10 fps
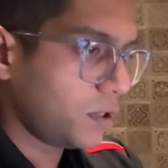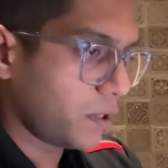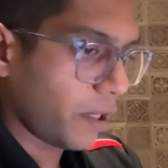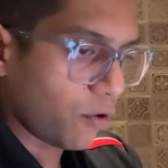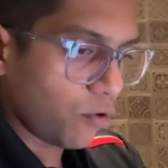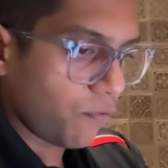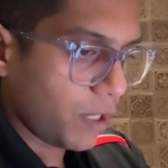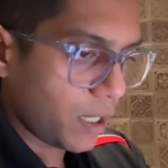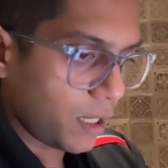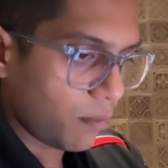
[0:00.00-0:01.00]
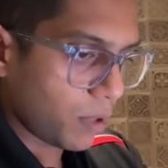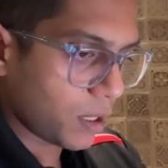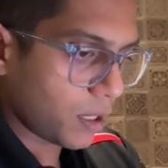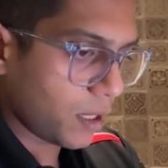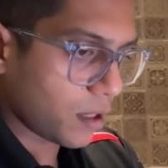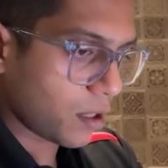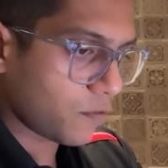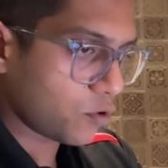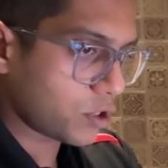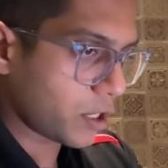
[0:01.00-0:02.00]
I don't do weekly, monthly, none of
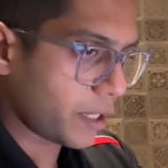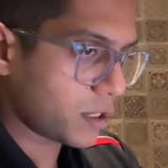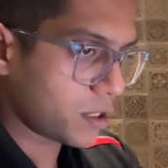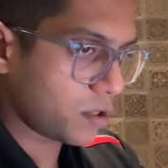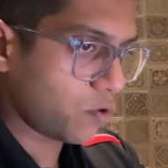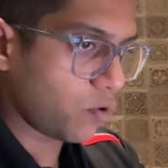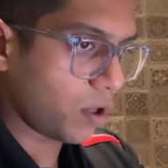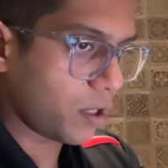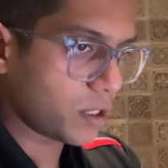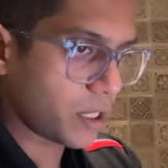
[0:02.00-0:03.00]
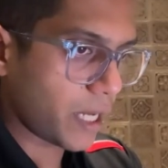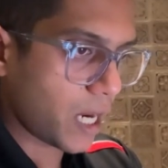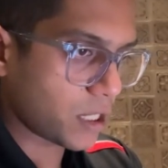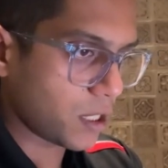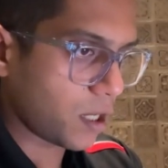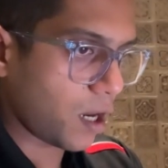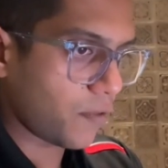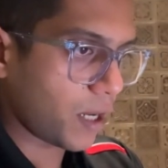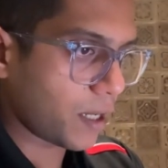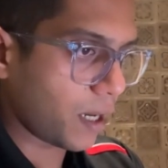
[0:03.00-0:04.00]
those trades. No earnings reaction, none of
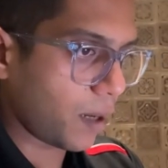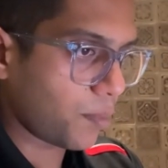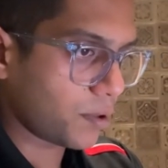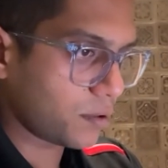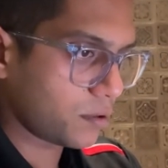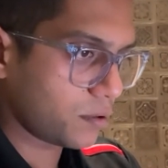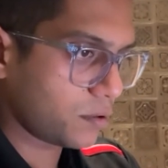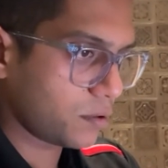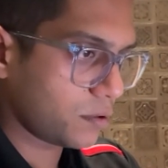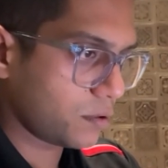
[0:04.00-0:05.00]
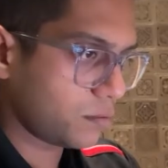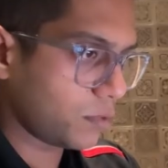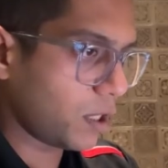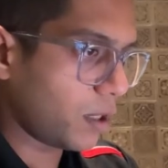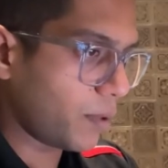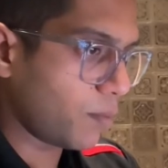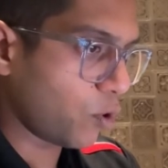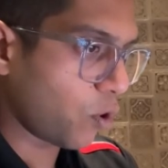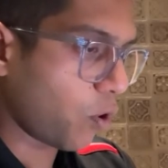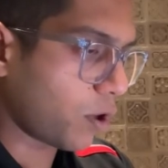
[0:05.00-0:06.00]
that crap. A little bit
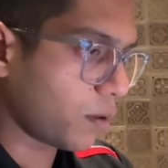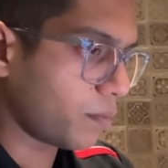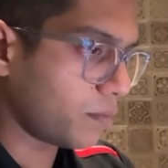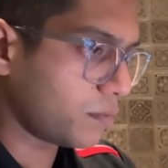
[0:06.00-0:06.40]
more long term.